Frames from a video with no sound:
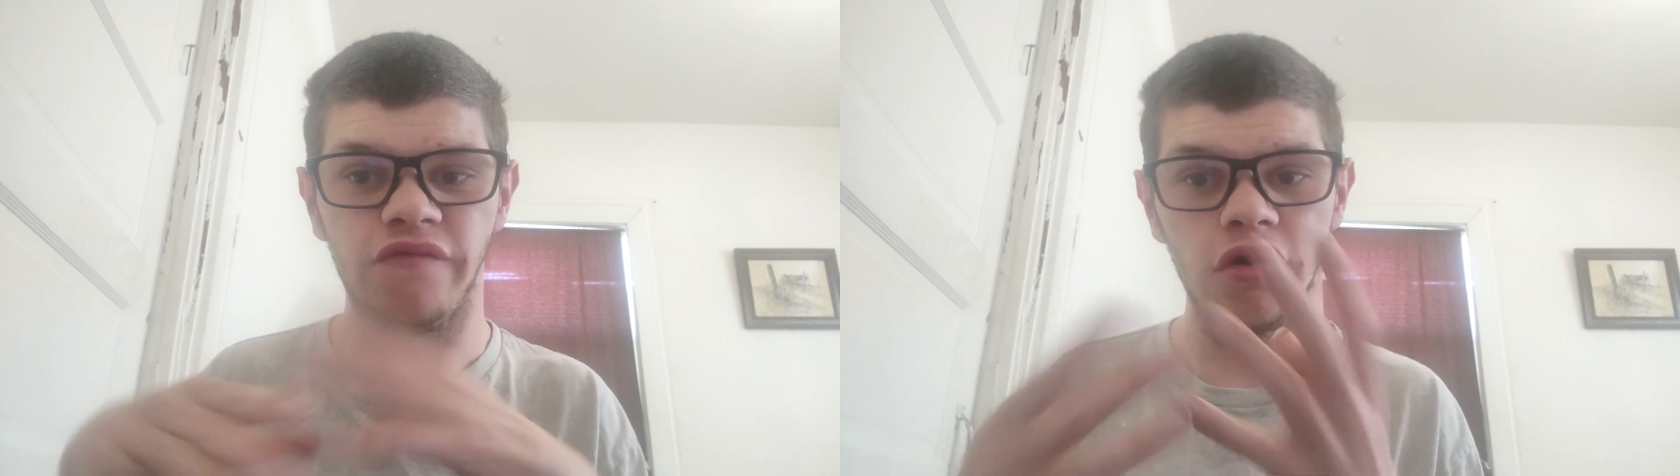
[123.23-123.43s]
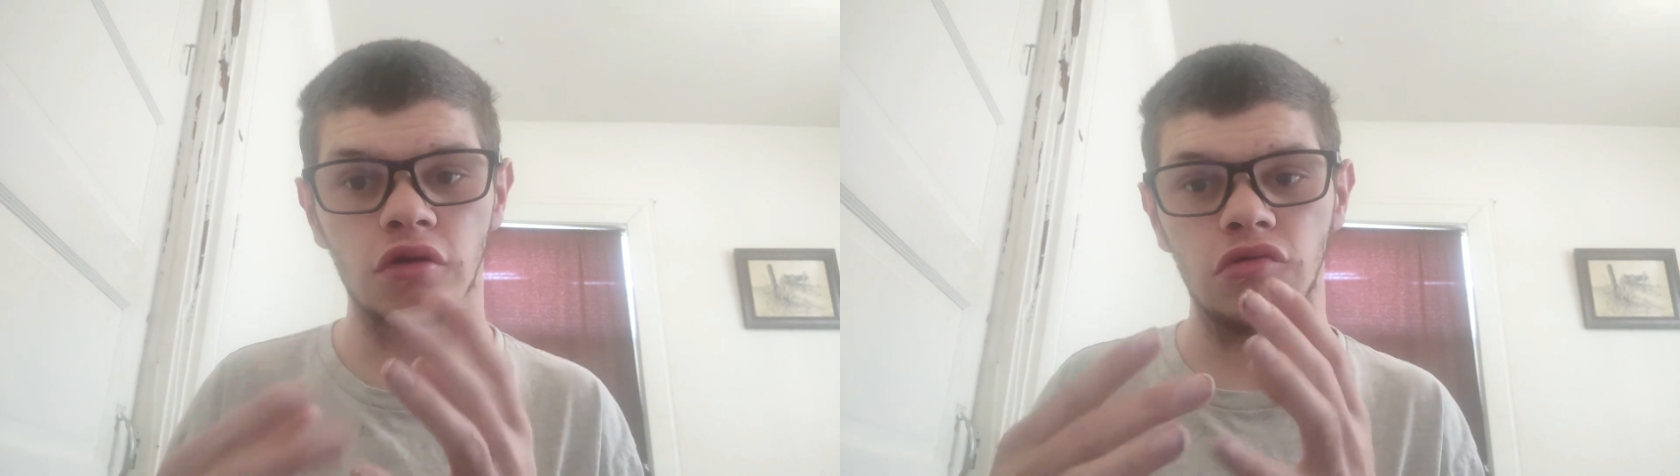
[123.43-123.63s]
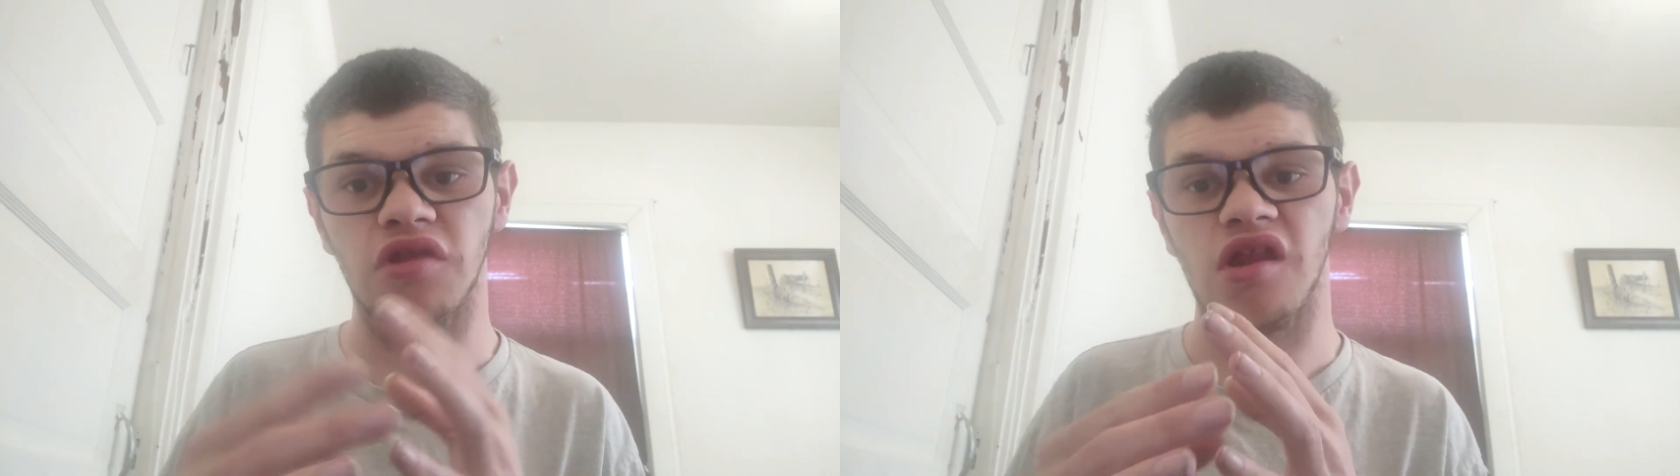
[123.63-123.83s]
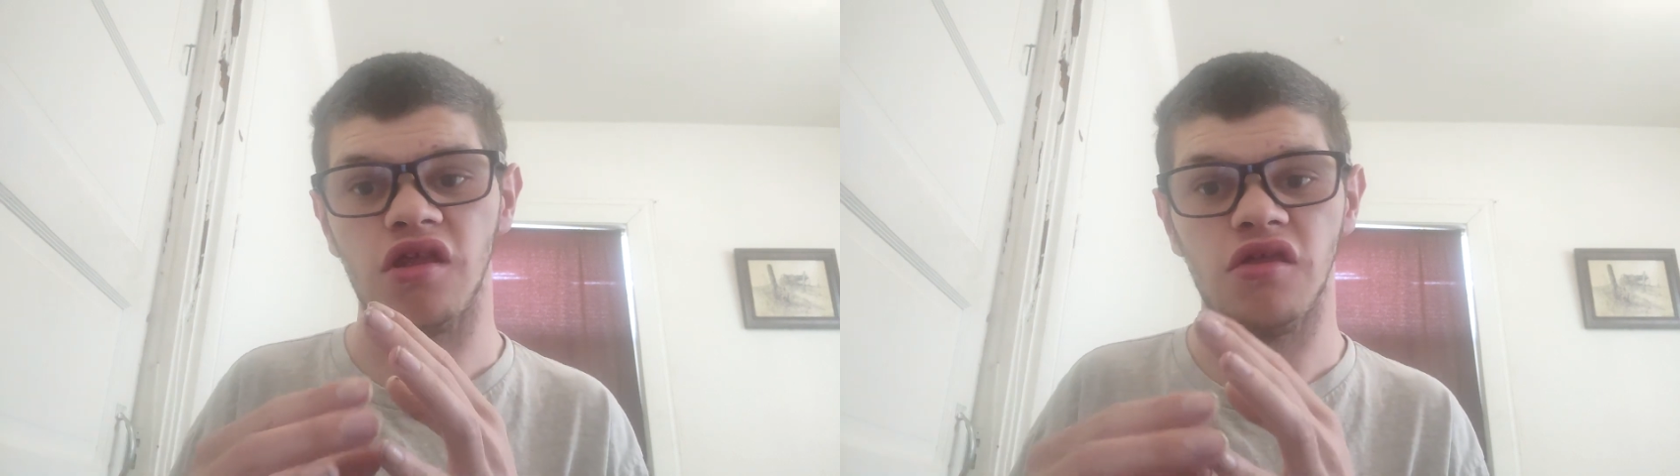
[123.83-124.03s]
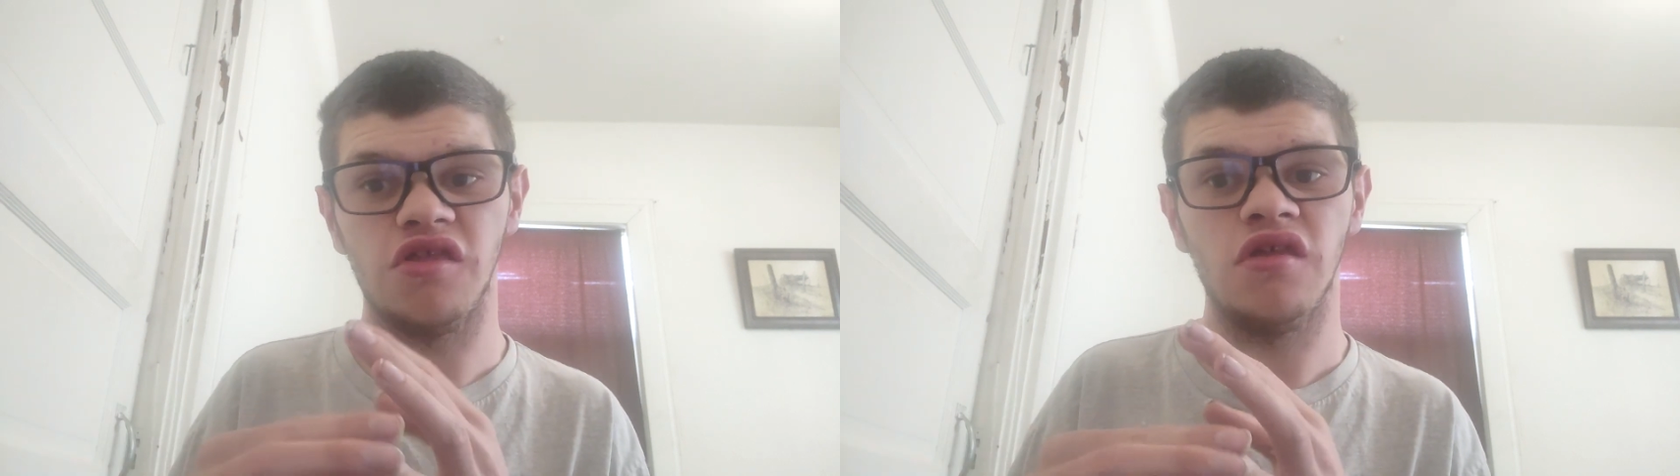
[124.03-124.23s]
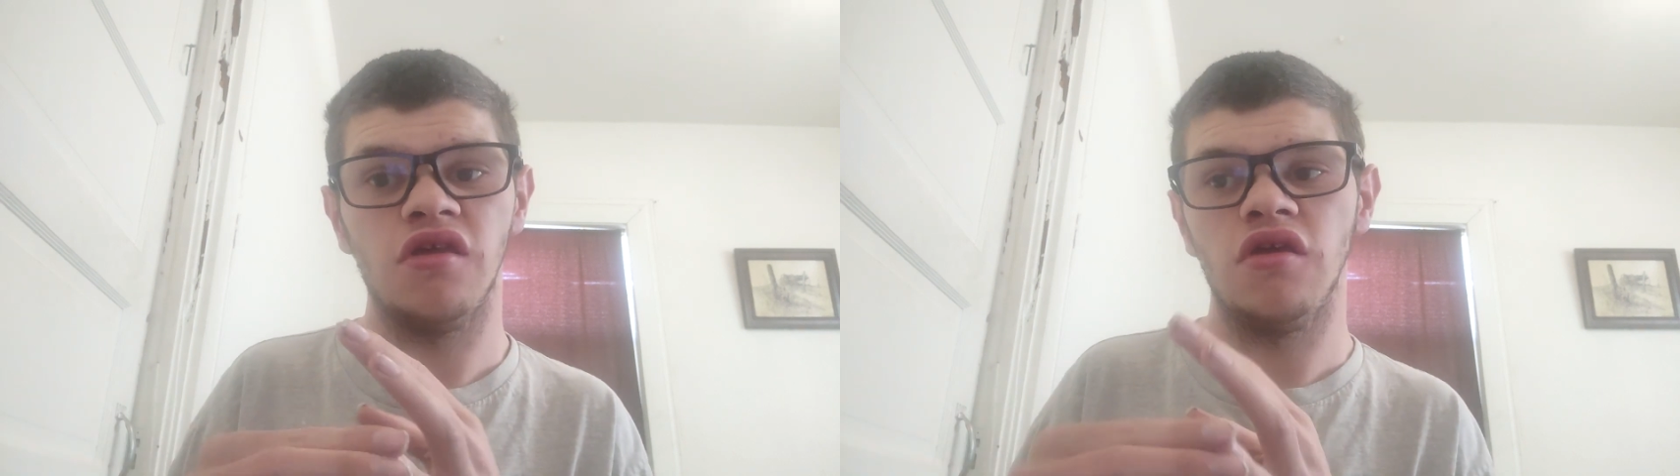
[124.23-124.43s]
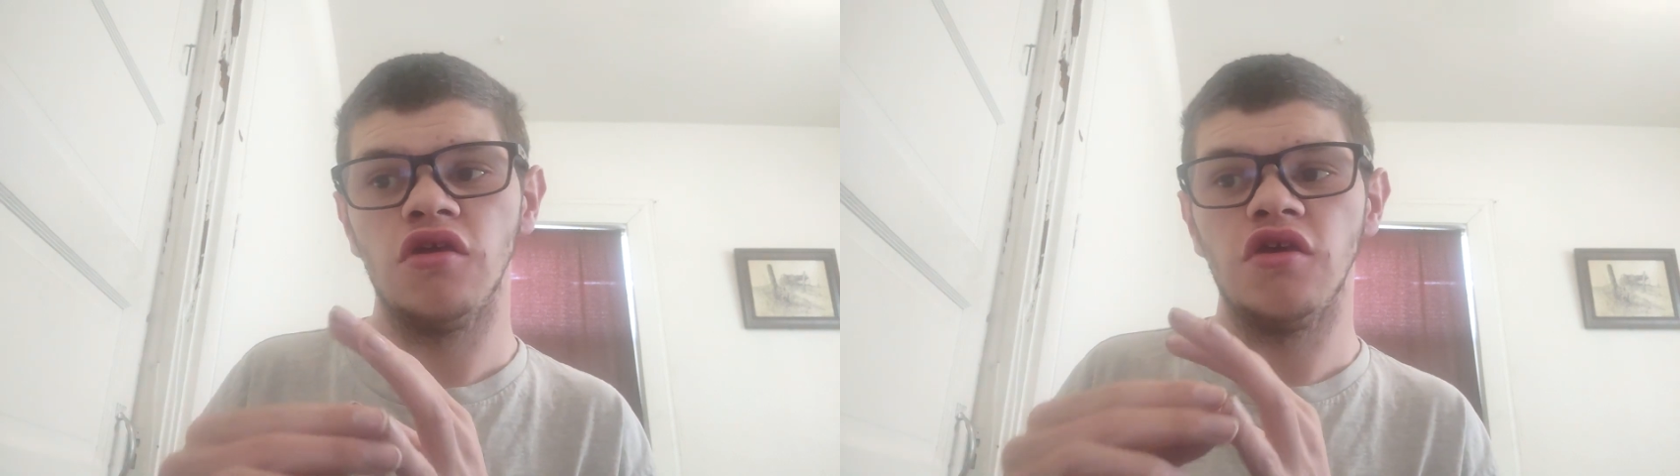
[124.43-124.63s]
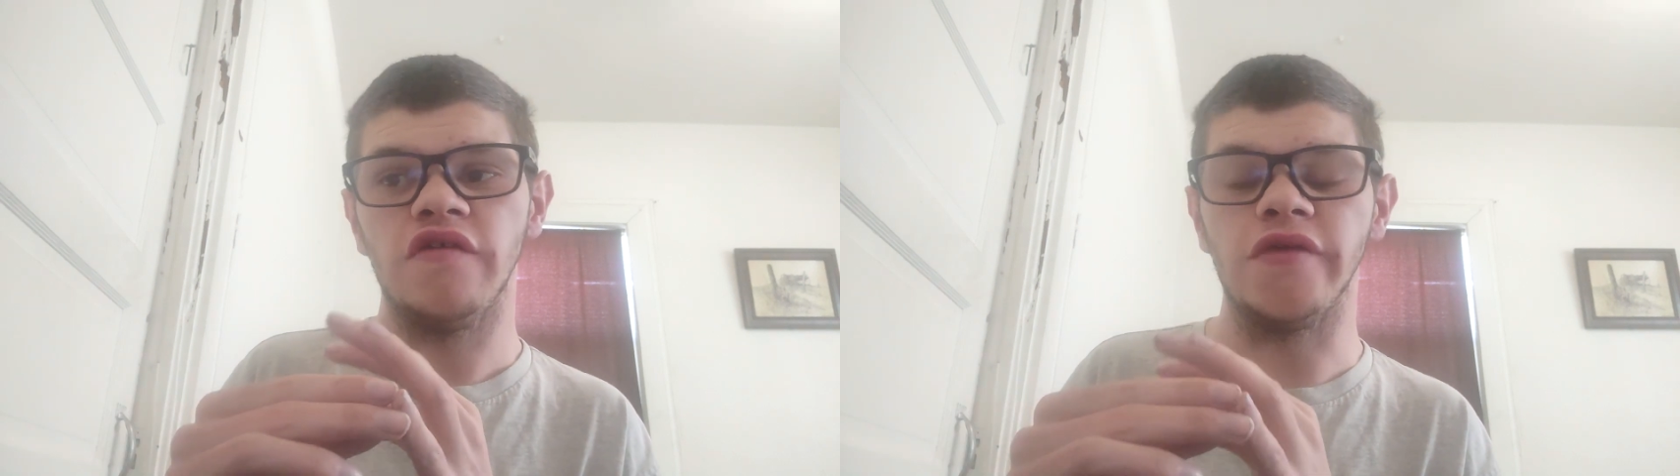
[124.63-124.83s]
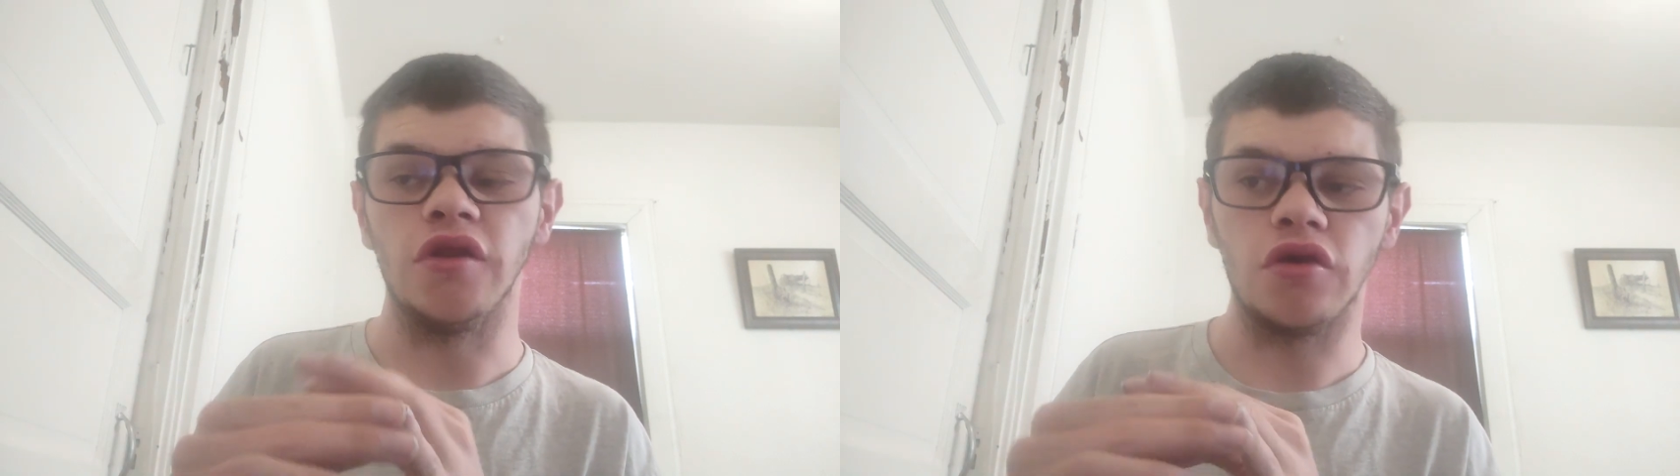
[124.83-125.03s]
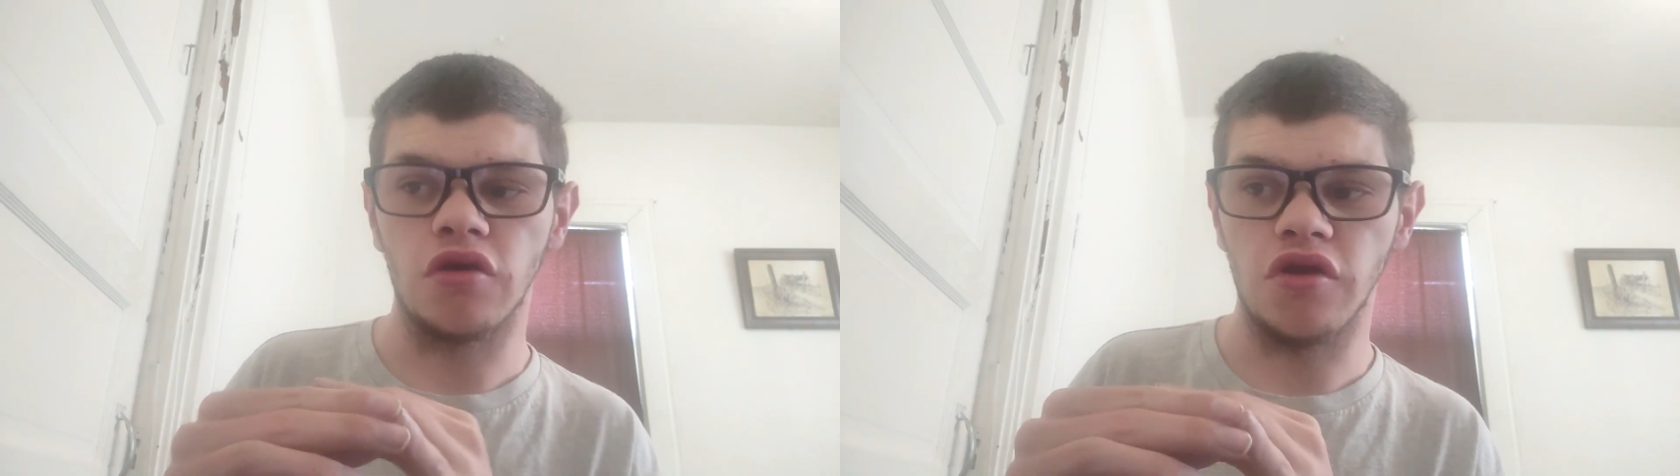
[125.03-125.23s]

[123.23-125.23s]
If you don't know what that is, if you look